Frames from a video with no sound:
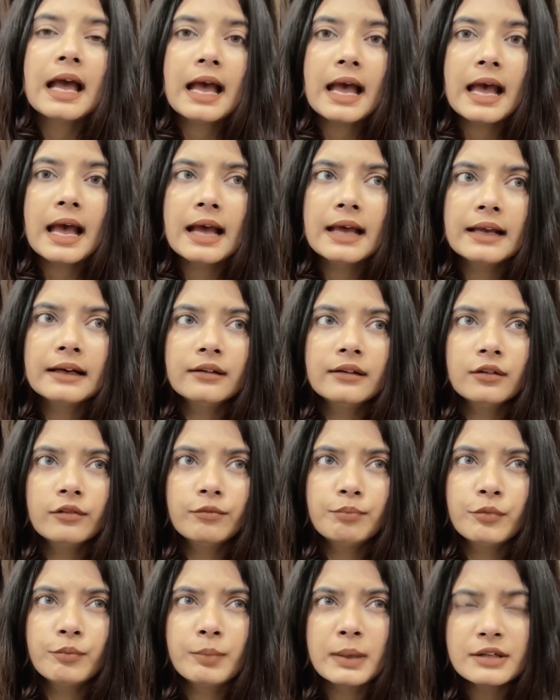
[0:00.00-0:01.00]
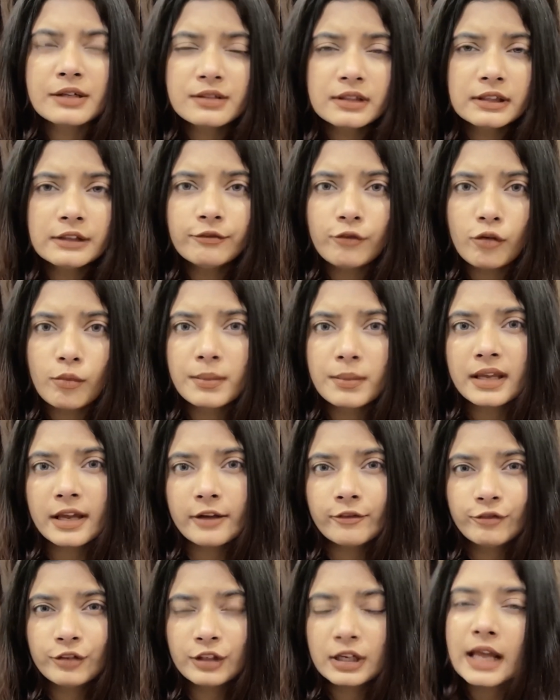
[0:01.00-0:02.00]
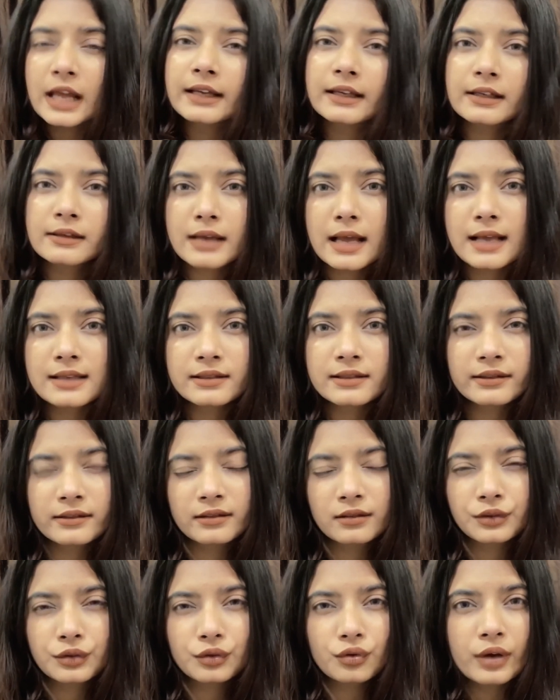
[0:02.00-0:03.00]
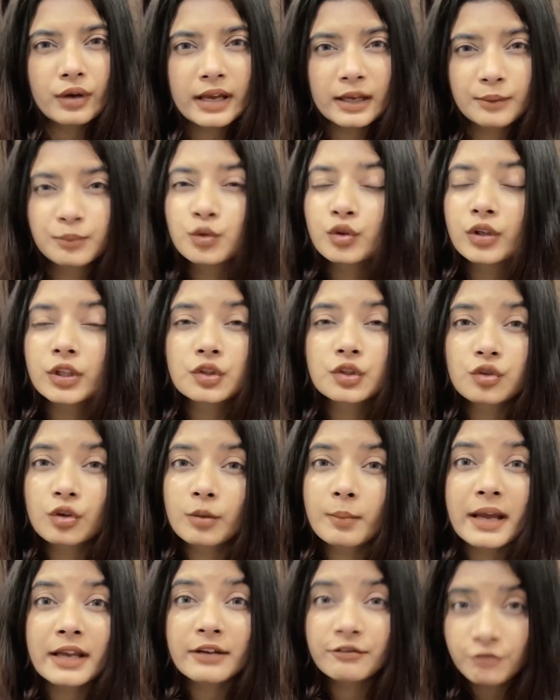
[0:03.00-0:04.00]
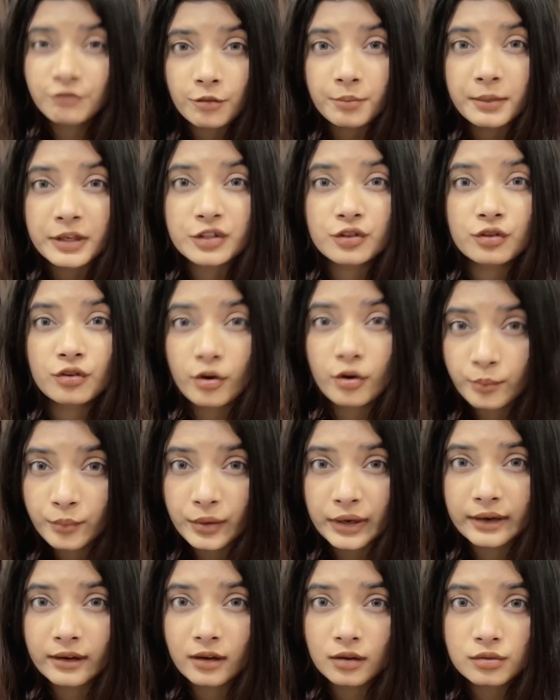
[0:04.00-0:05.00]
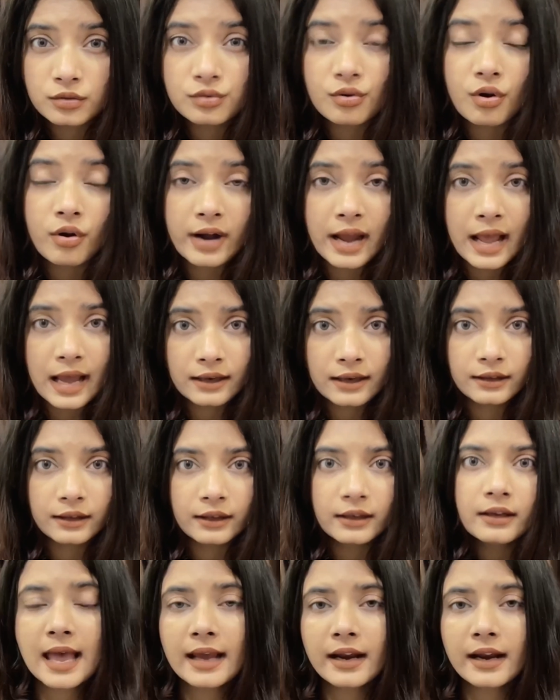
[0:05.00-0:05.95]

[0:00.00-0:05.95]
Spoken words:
And personally for me, I feel like it has helped to control my inflammation or breakouts or acne.